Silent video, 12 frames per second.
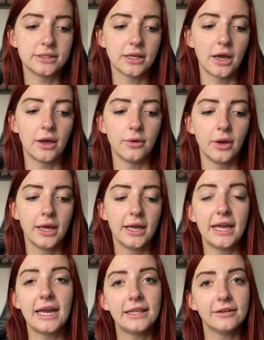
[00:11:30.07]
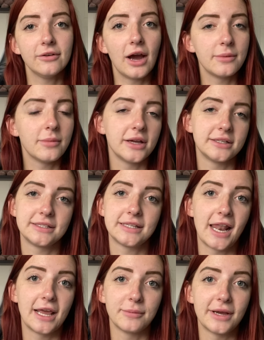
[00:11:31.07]
So either I'm
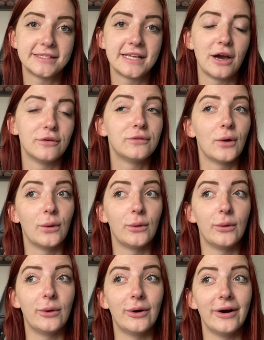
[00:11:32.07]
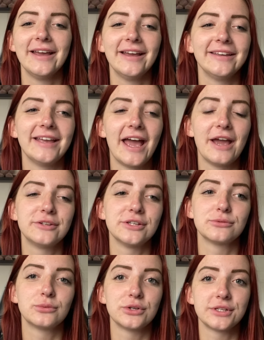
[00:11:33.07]
underselling myself, or yeah, it
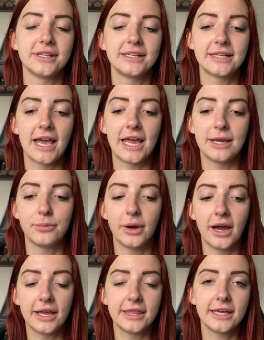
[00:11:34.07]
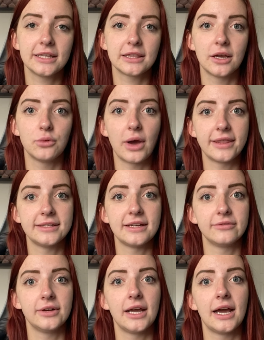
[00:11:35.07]
just wasn't the day. But I think the weather
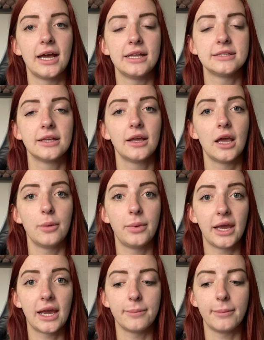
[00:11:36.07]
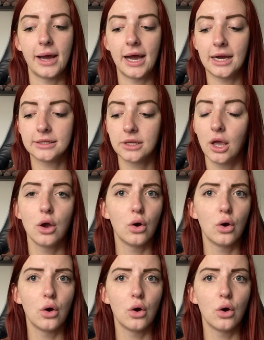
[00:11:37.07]
definitely had a big impact.